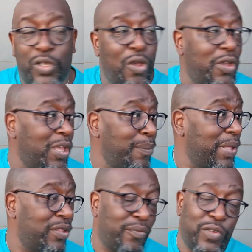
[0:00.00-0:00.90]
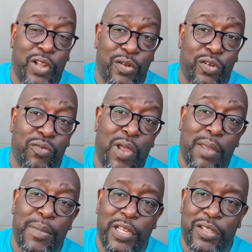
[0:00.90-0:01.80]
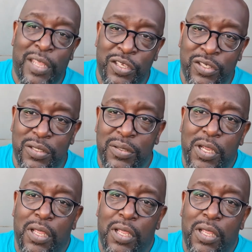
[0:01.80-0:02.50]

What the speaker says: You can't get better if you don't do the right meditation.